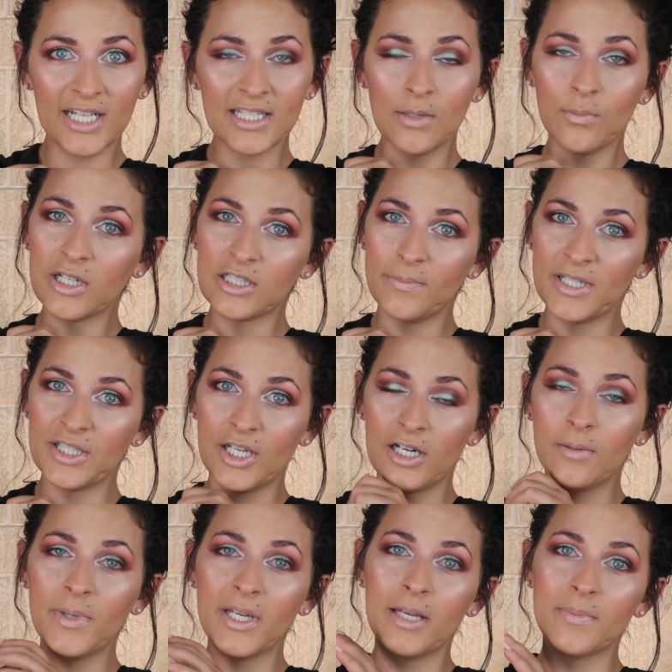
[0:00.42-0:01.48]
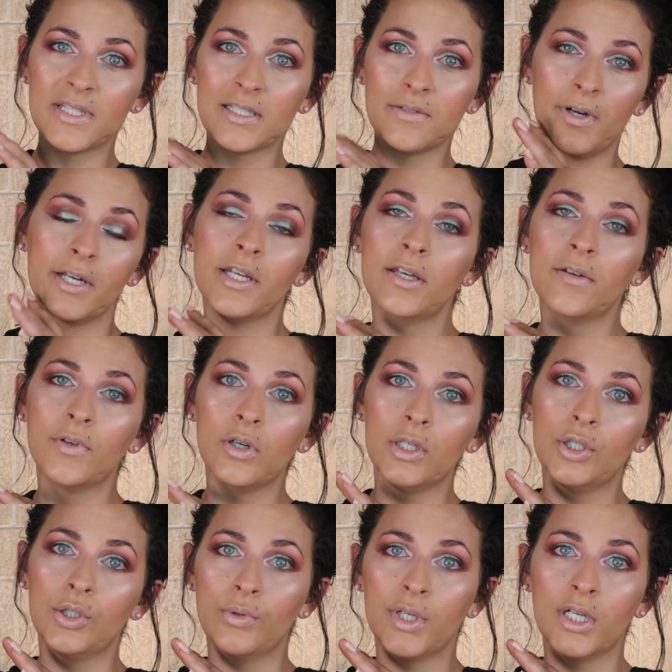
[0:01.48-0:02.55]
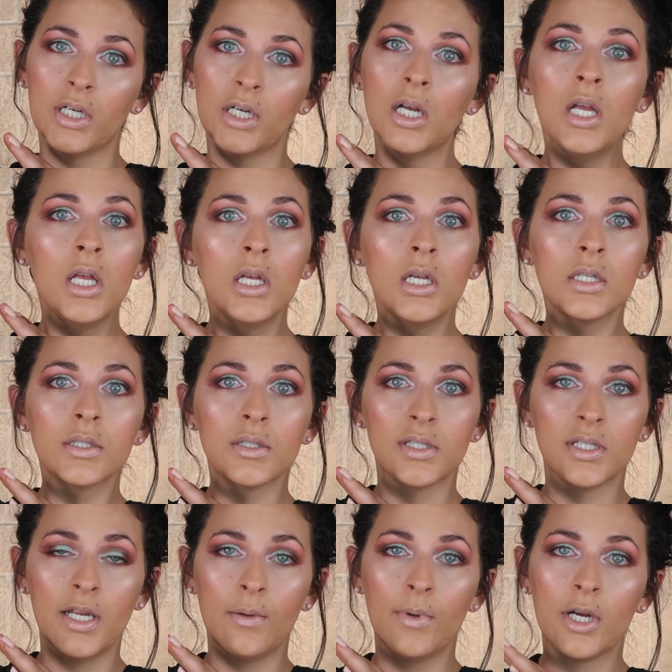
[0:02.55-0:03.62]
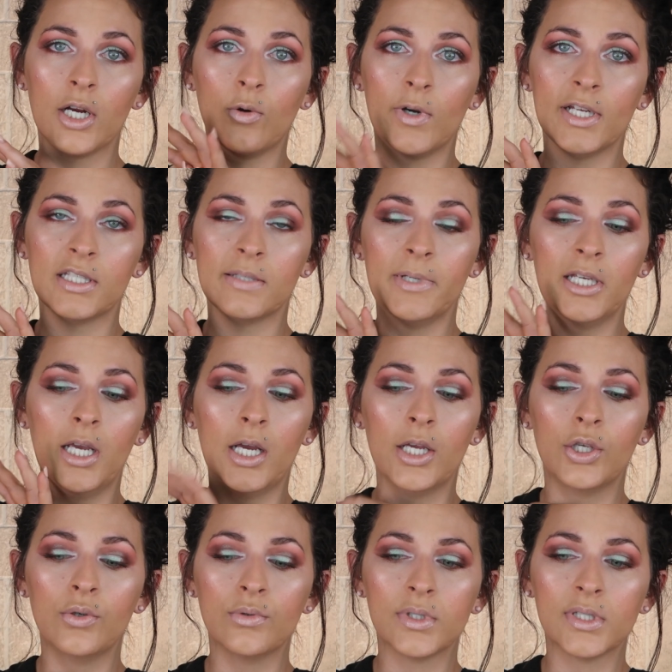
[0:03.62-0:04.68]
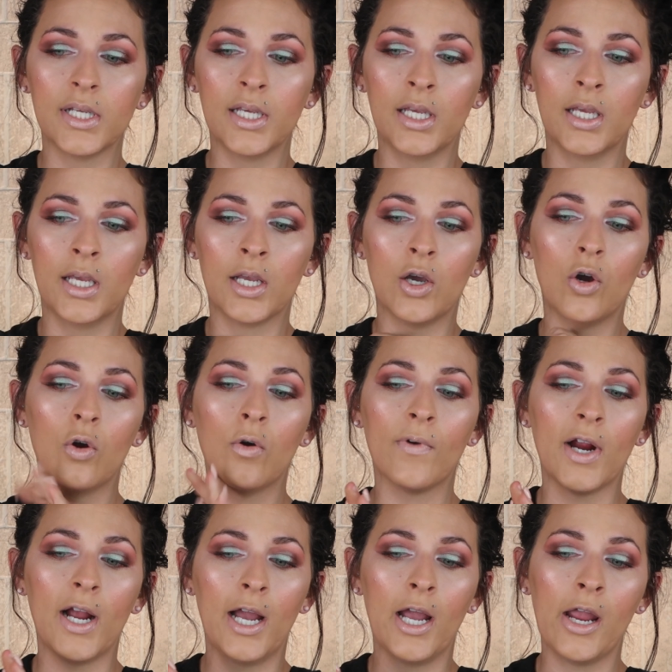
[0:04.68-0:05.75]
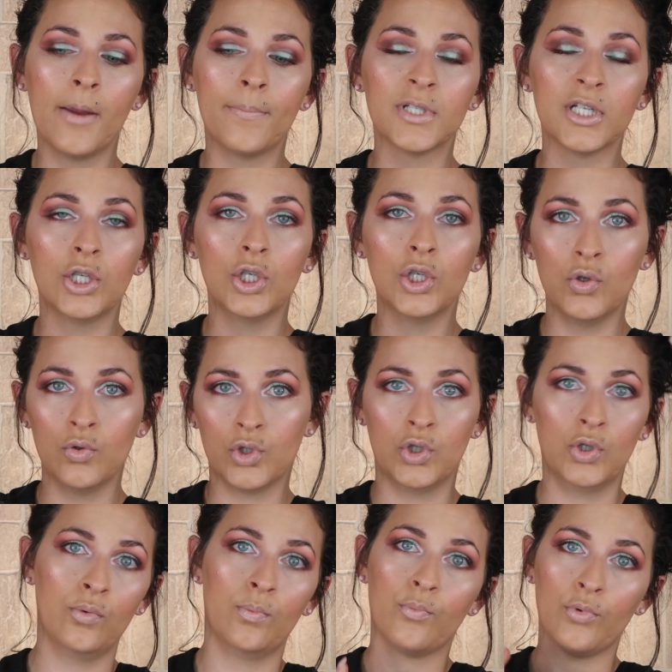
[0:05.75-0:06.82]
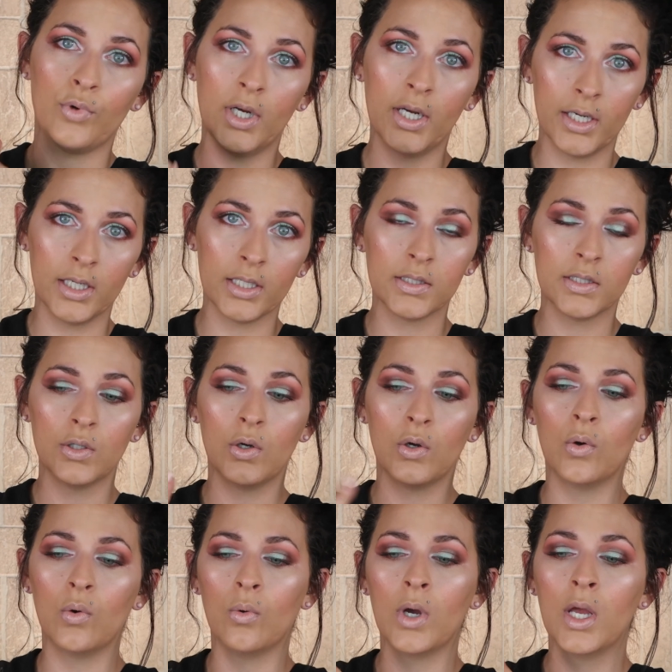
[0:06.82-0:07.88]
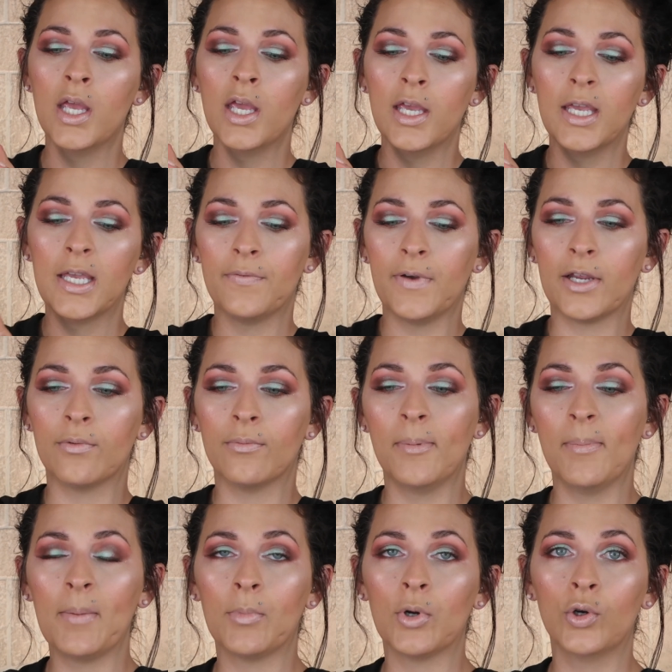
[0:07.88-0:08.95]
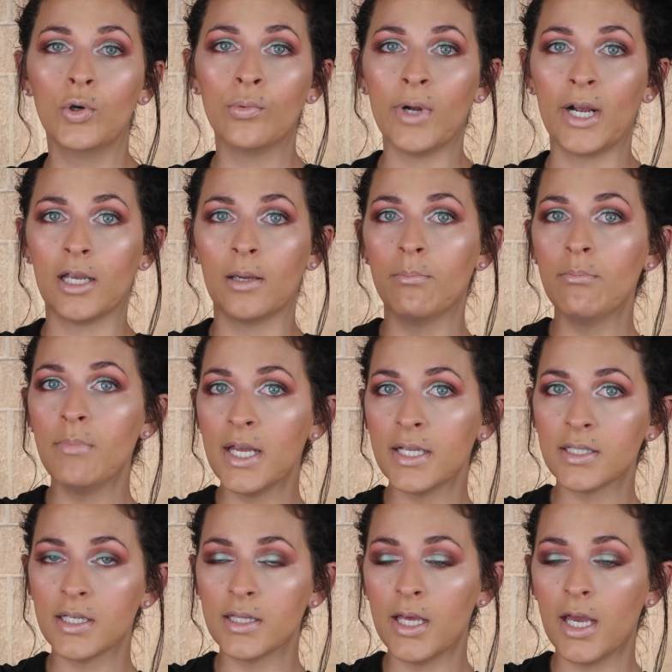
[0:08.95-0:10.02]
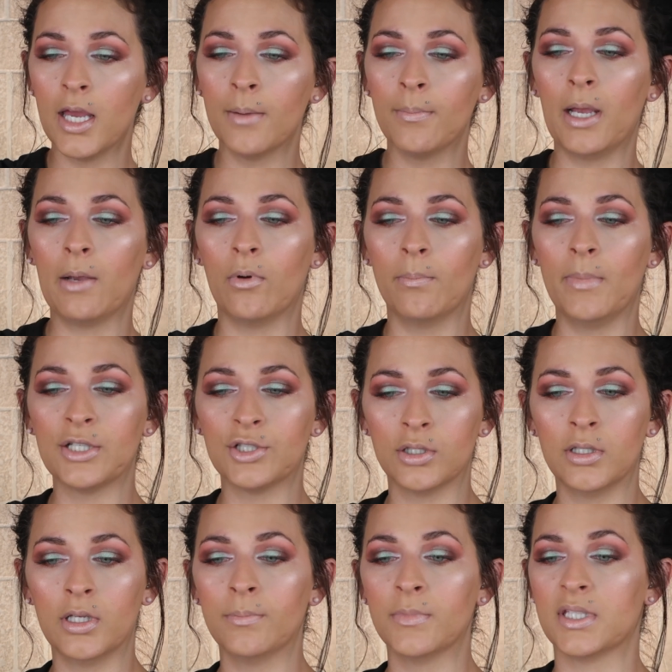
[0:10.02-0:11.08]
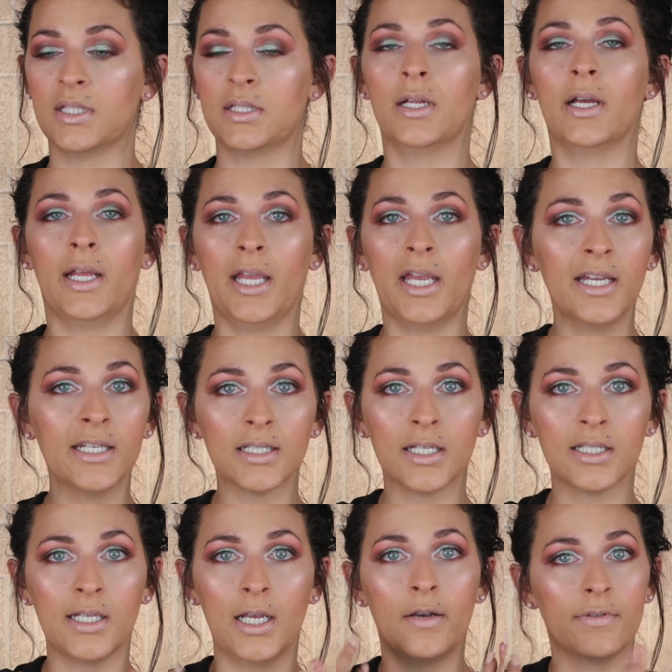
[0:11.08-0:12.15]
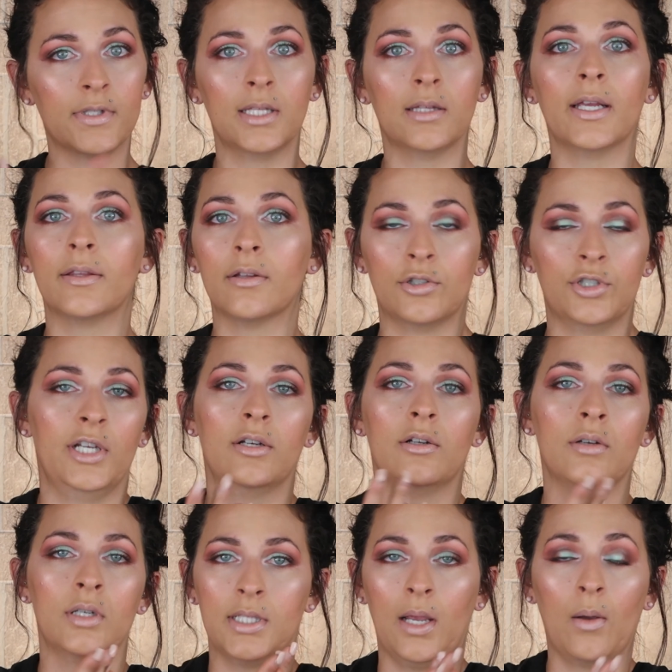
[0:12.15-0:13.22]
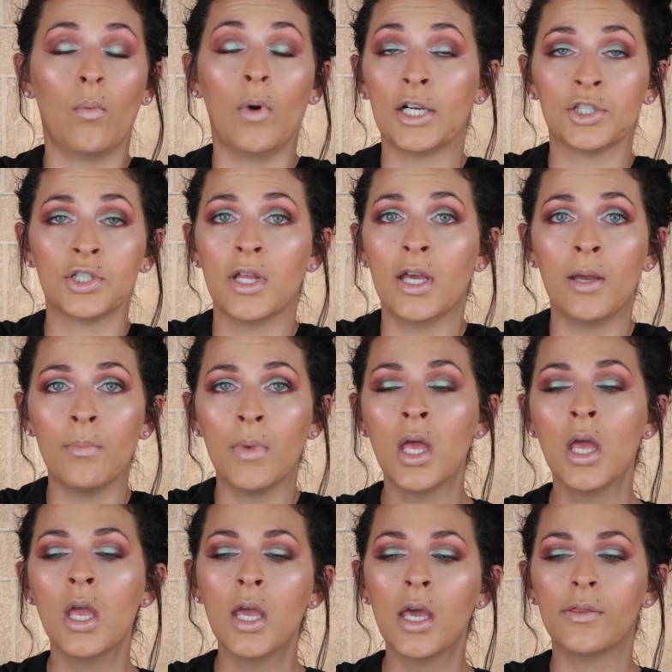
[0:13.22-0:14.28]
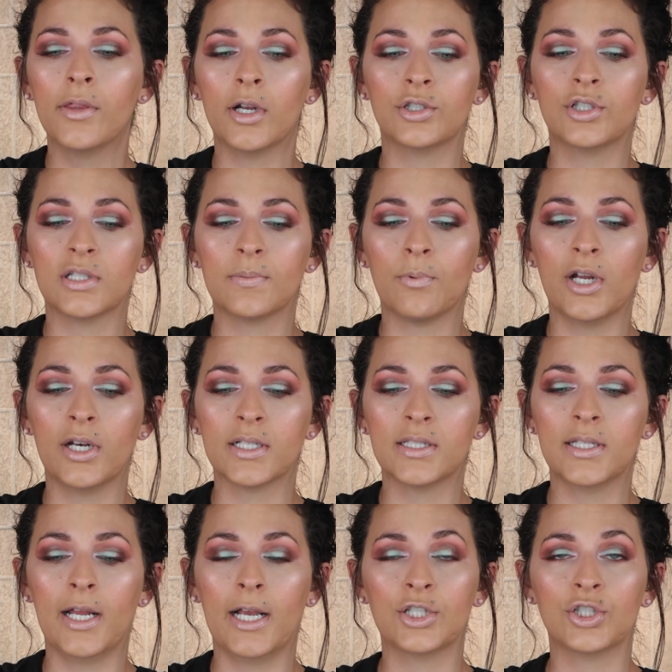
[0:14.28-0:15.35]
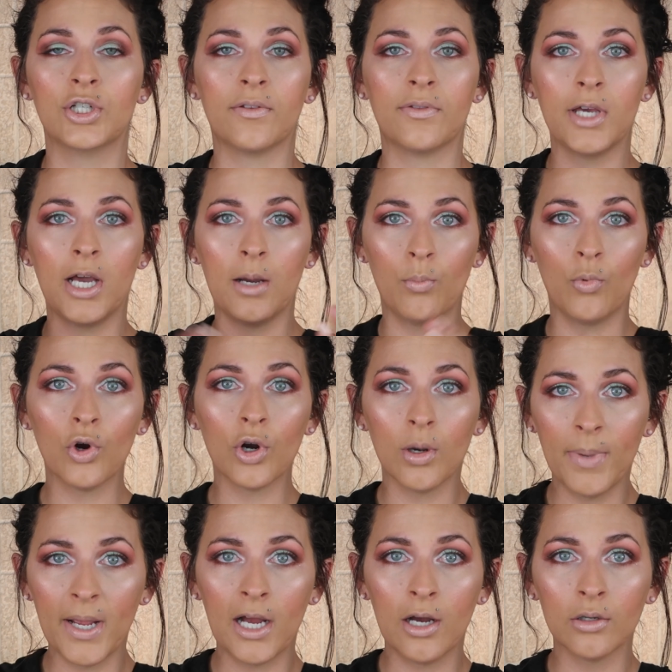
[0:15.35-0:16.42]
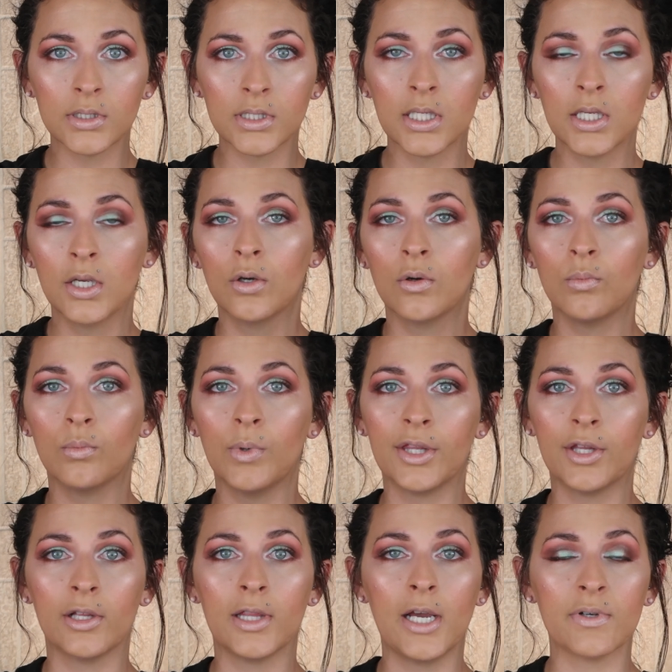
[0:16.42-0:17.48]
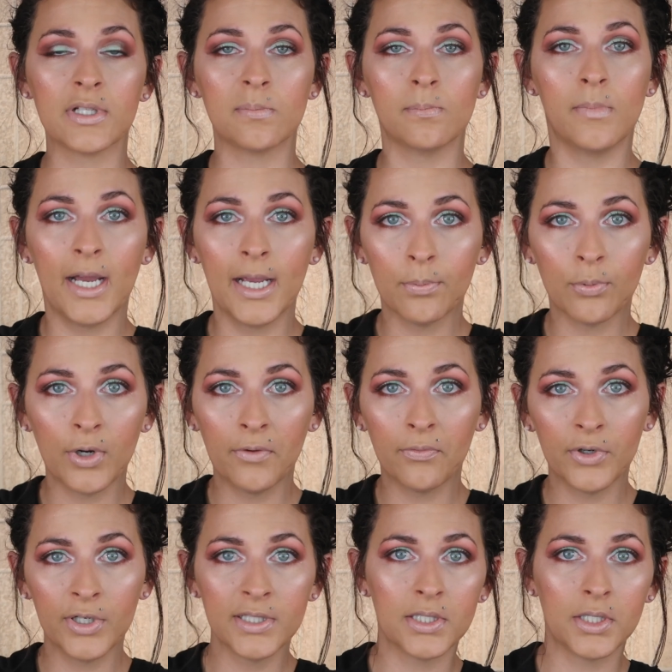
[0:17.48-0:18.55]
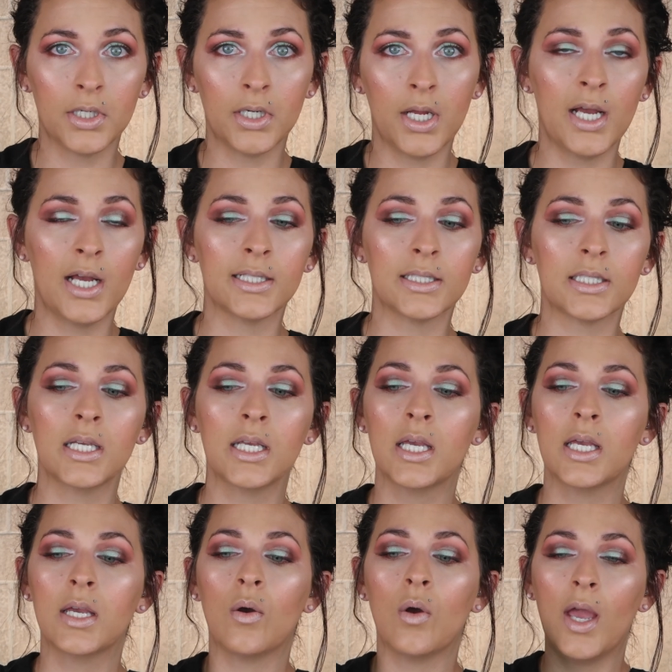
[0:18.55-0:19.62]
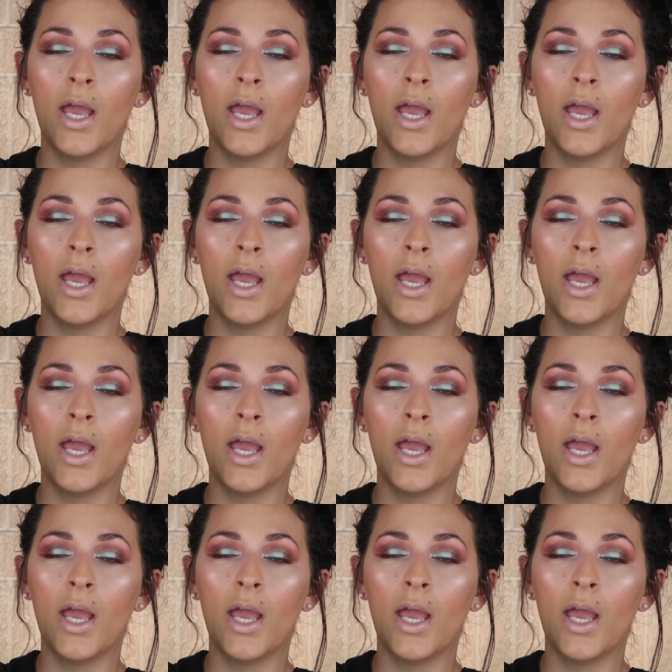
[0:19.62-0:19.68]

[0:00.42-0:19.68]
Joe Nathan, welcome to my channel. My name is Stefania if you're new here. So today we are going to be using Overhyped YouTube products. So if I can remember who recommended them, I will mention them. This is not hate because I obviously like their channel because I watch them. They're just products that I should have thought more about, whether that was my preference or not.